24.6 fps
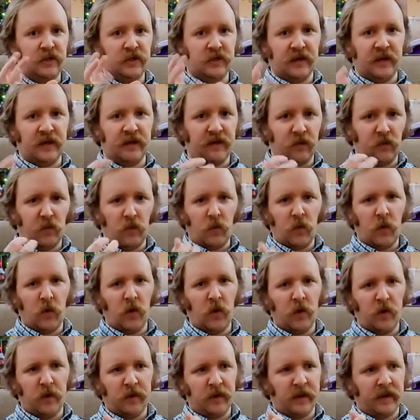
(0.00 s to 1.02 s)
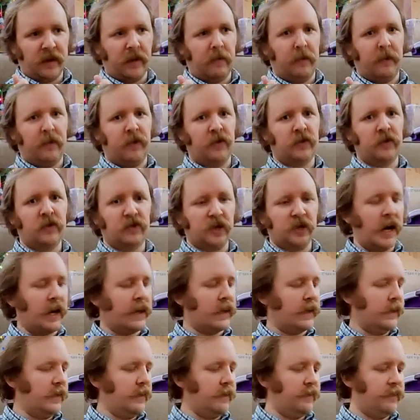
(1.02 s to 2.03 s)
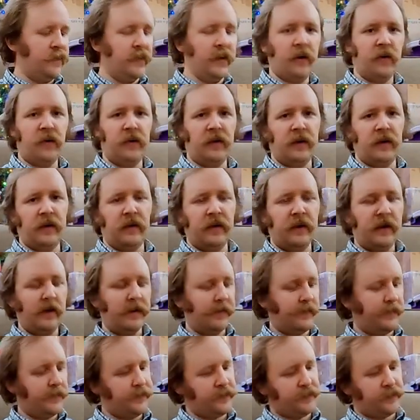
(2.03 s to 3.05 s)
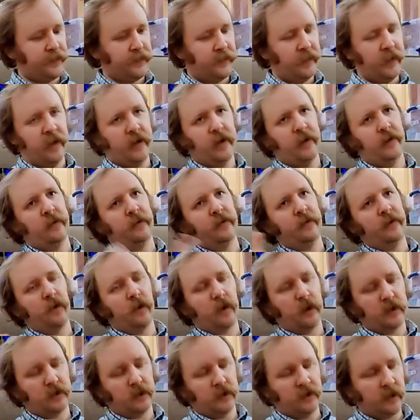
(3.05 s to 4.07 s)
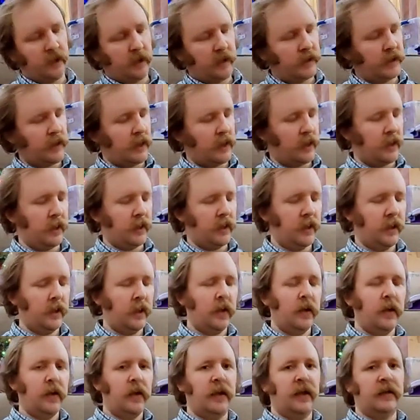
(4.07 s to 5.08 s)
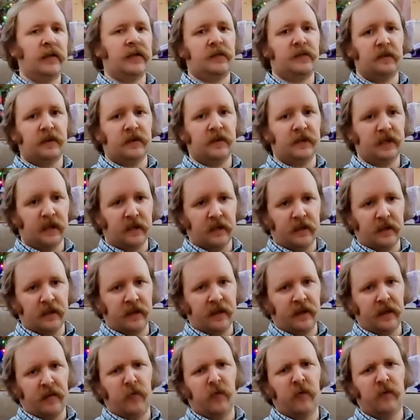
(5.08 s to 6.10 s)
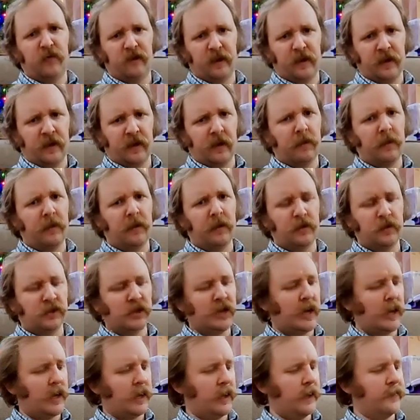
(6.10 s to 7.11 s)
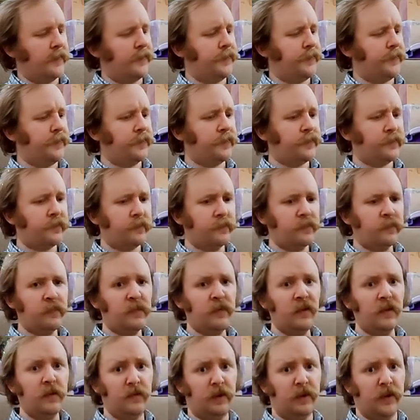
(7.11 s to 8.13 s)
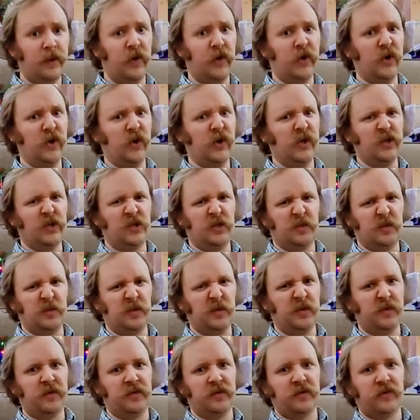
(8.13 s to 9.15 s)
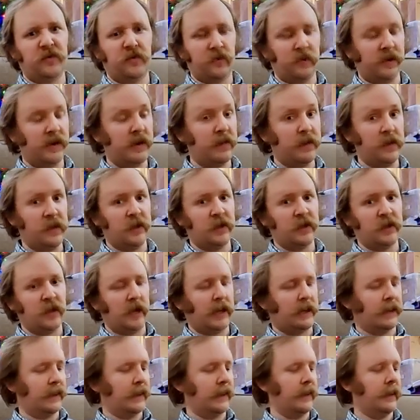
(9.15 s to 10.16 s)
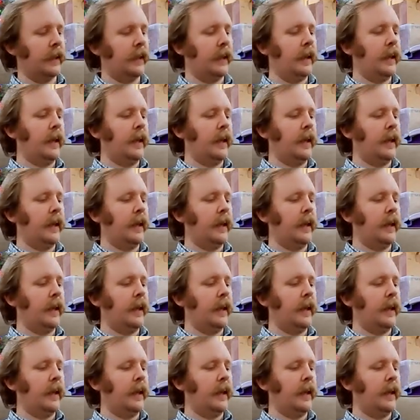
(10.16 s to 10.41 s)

kind of a warm, like a milk chocolate note in there. I know Yorks are dark chocolate. It smells like a milk chocolate, but a good, smooth, creamy chocolate,